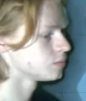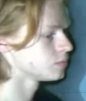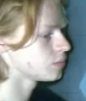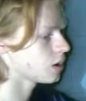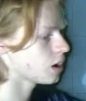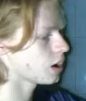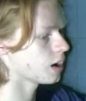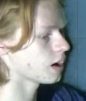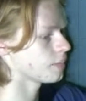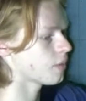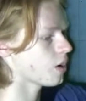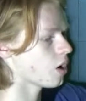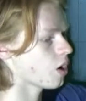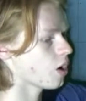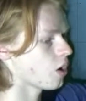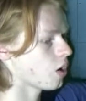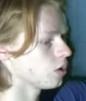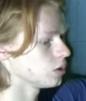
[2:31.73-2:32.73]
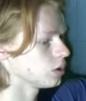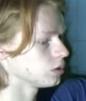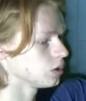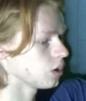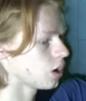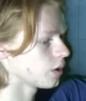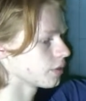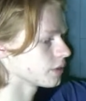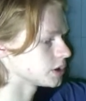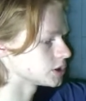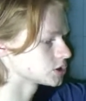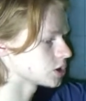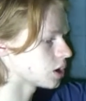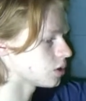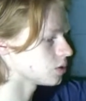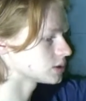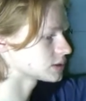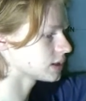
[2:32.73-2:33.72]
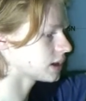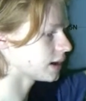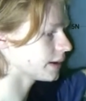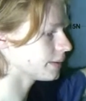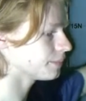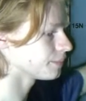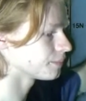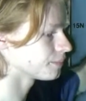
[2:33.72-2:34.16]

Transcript: all along this coastline.